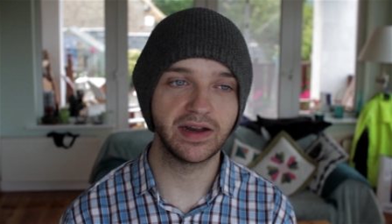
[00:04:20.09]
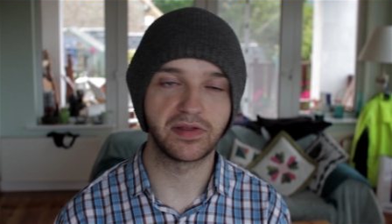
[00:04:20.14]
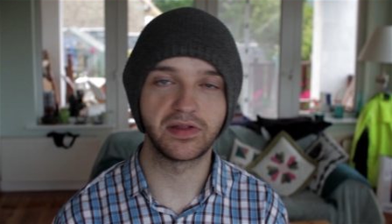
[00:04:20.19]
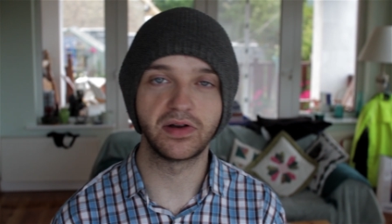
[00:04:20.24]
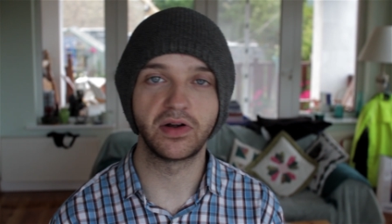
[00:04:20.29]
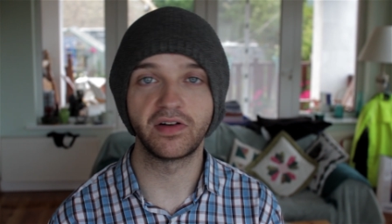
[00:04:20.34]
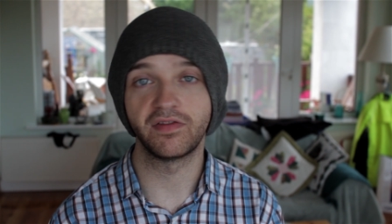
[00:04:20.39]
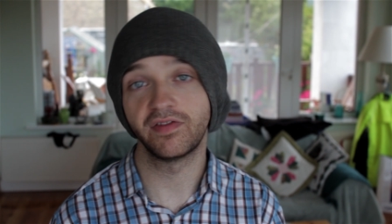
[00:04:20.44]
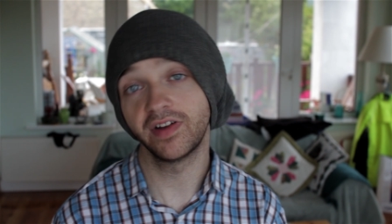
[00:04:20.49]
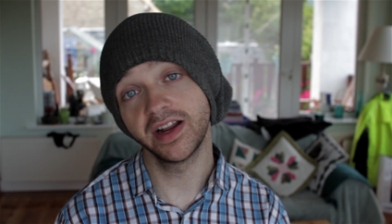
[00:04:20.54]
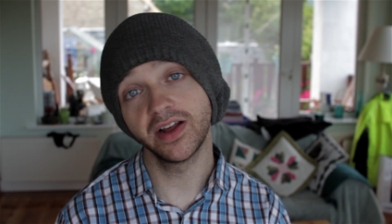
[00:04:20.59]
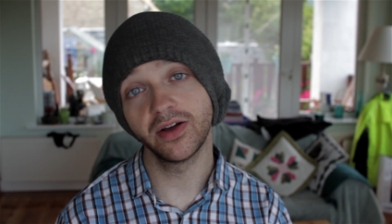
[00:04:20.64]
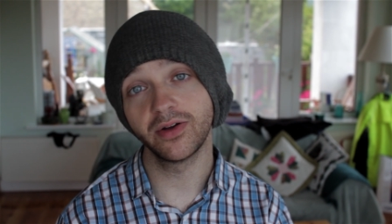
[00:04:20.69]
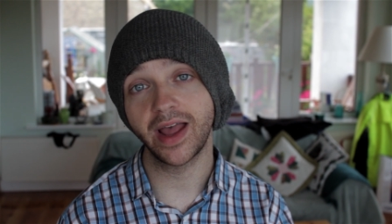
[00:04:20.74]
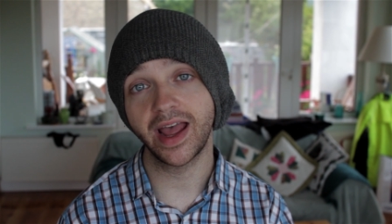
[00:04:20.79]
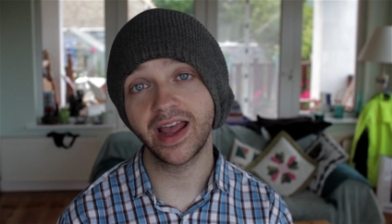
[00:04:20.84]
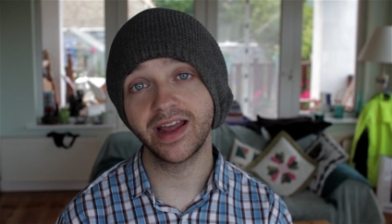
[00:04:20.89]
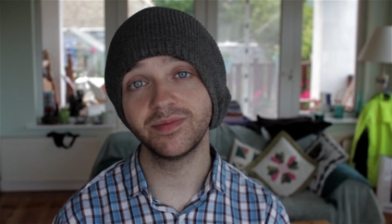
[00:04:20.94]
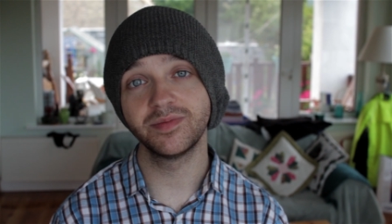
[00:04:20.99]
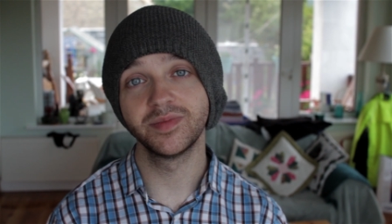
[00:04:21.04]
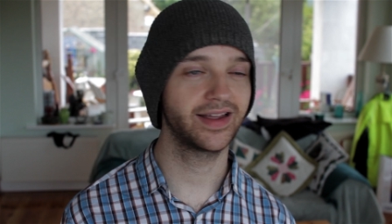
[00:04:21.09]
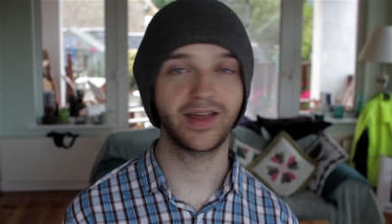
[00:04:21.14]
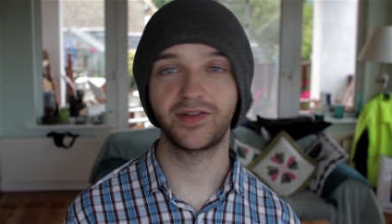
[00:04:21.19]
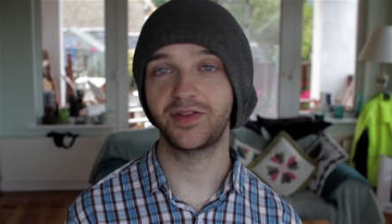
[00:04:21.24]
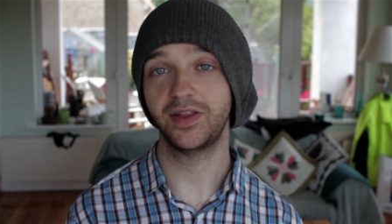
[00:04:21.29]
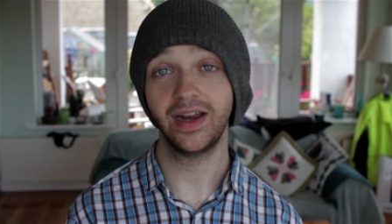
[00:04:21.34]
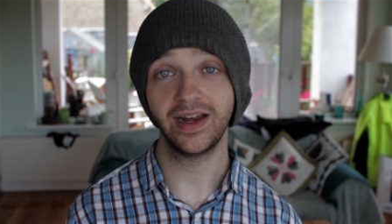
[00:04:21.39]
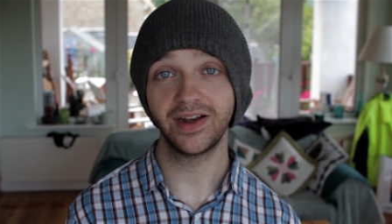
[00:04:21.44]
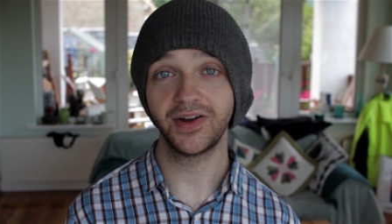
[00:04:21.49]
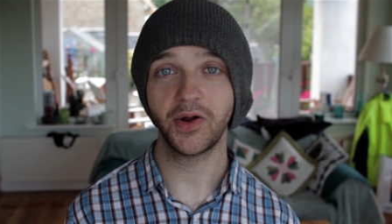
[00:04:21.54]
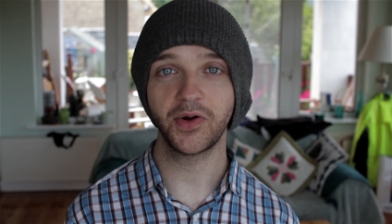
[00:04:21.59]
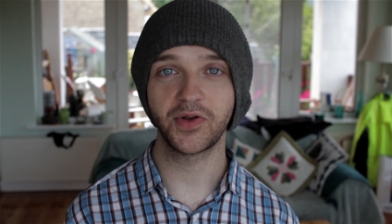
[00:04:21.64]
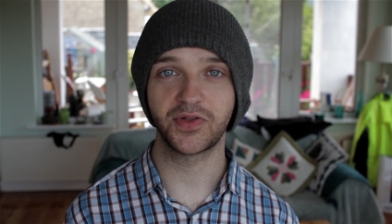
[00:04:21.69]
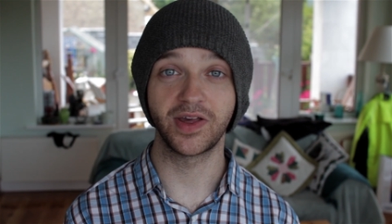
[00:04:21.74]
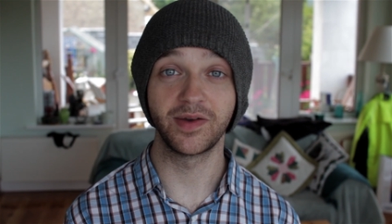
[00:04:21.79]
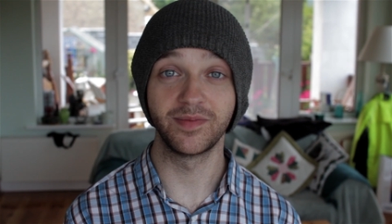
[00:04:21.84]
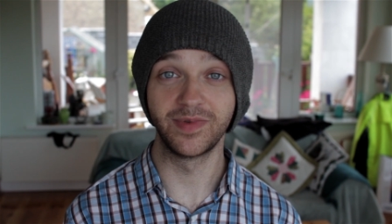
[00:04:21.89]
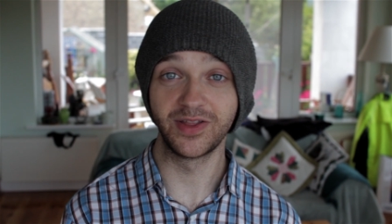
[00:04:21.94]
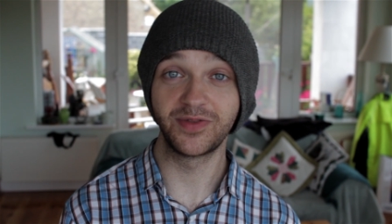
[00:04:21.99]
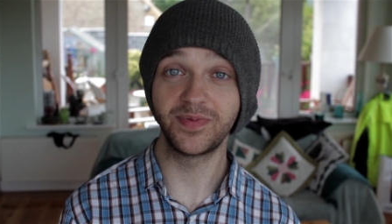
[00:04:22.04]
It's another video game. In case you didn't notice,
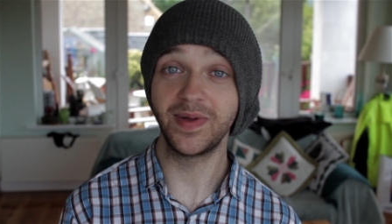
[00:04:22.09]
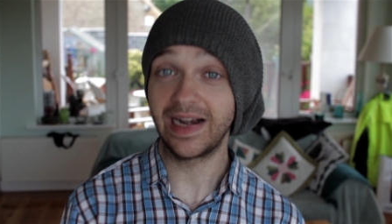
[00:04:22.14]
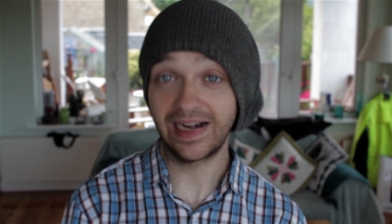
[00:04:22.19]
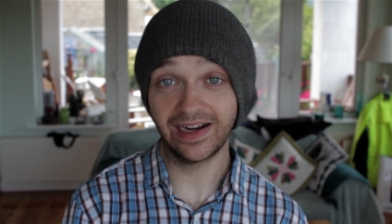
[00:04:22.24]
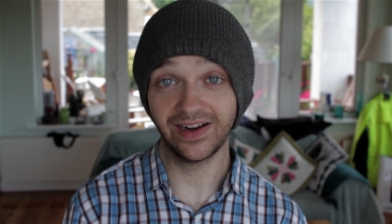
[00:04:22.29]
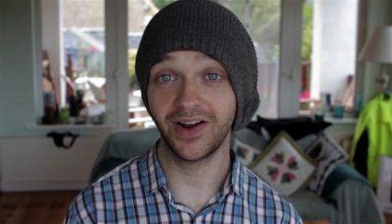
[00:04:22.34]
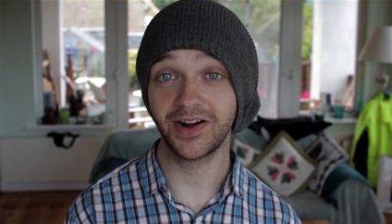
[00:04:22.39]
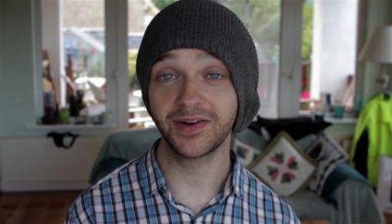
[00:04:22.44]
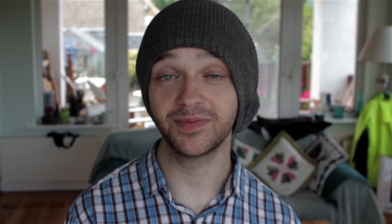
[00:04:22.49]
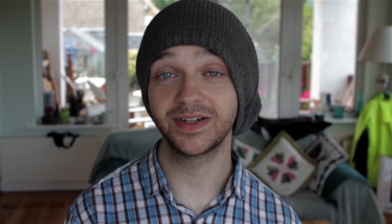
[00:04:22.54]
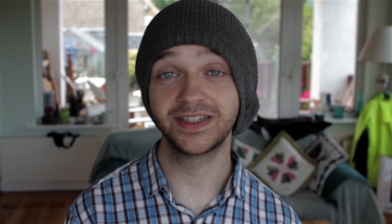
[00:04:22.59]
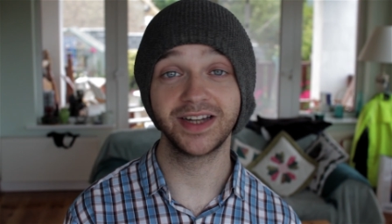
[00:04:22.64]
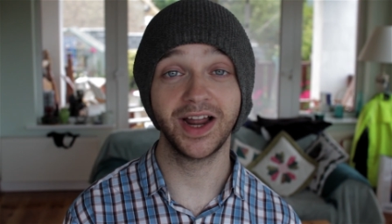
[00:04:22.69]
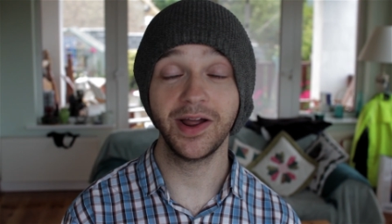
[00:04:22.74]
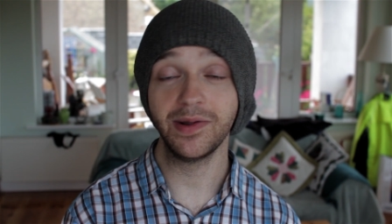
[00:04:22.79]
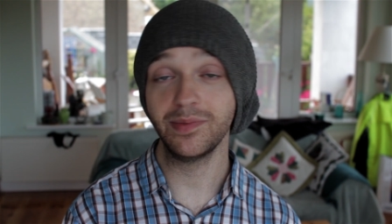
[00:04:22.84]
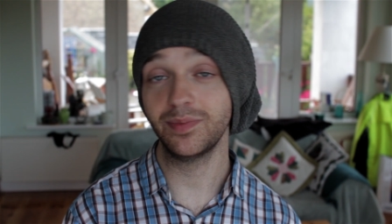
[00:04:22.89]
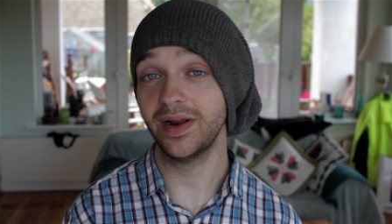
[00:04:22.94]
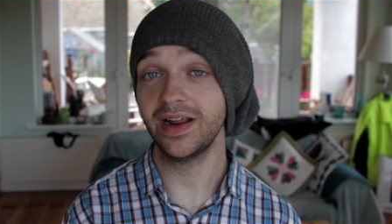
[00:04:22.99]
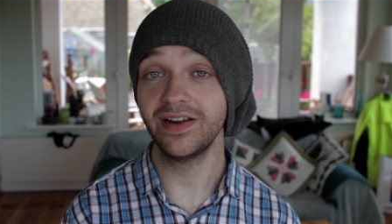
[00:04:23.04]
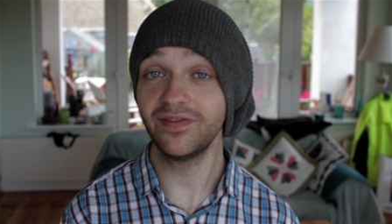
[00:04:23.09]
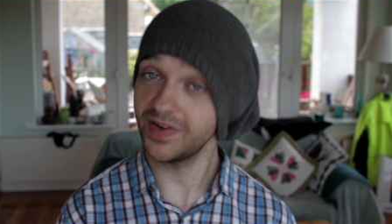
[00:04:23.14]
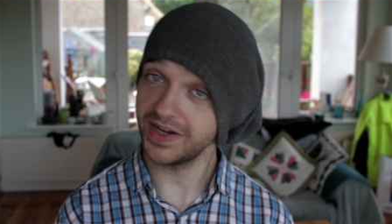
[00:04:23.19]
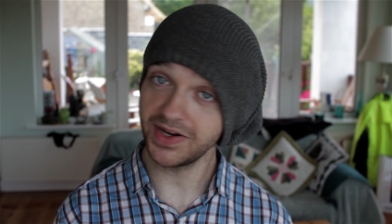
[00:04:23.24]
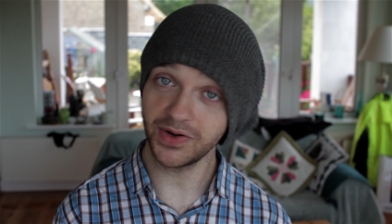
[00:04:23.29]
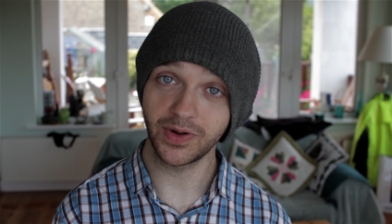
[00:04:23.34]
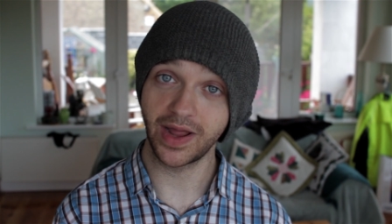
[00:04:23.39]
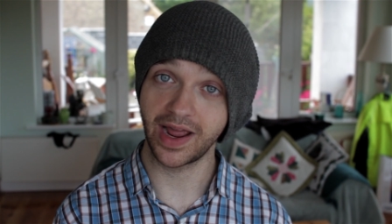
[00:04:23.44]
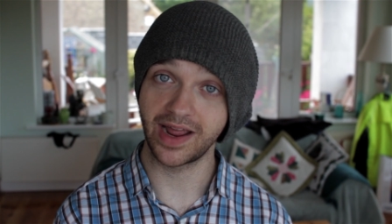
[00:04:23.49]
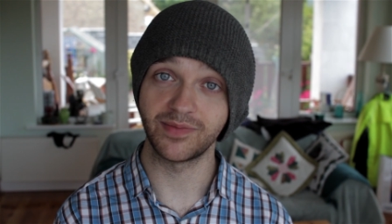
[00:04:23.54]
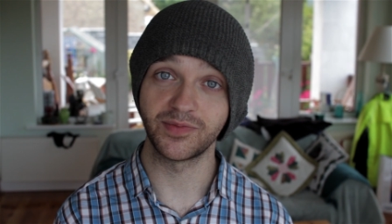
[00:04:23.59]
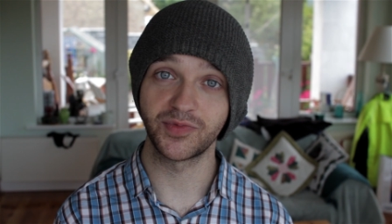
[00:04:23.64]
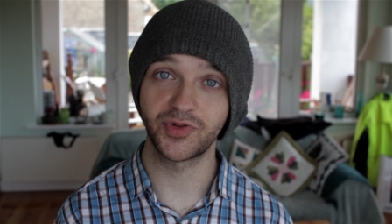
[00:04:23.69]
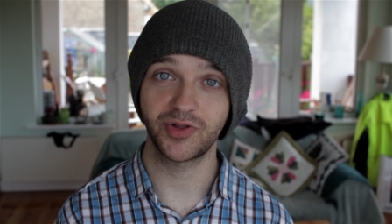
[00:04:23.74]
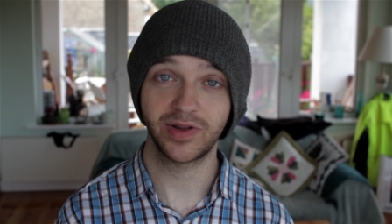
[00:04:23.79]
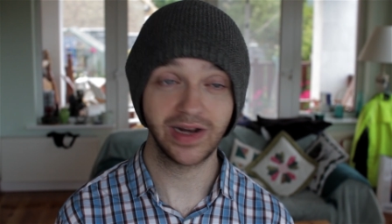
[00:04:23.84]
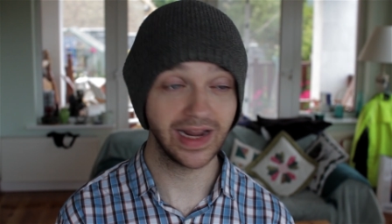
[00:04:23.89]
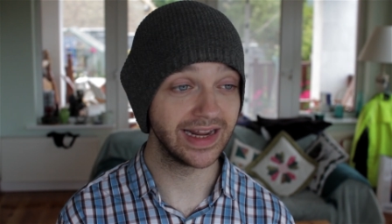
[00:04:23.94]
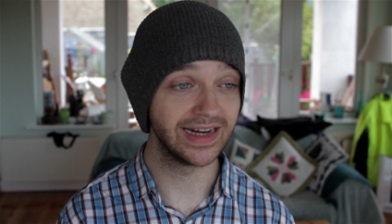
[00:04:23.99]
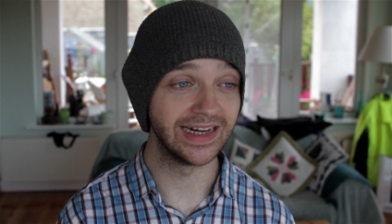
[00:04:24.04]
I've been spending a lot of my time playing video
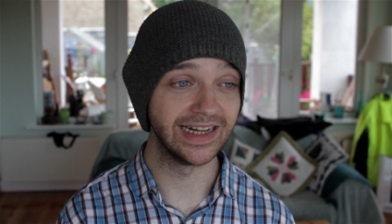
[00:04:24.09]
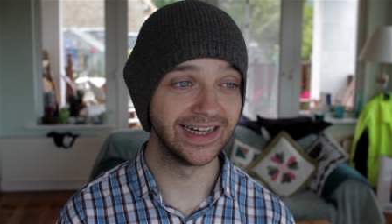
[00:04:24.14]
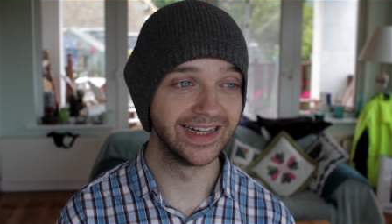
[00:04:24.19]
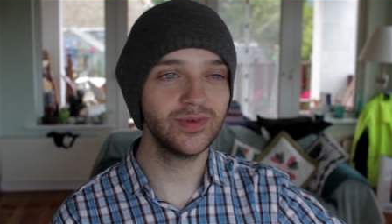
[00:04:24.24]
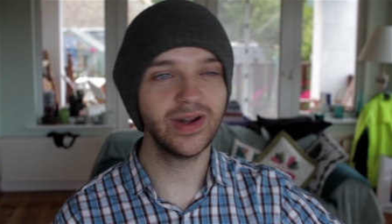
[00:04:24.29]
games lately.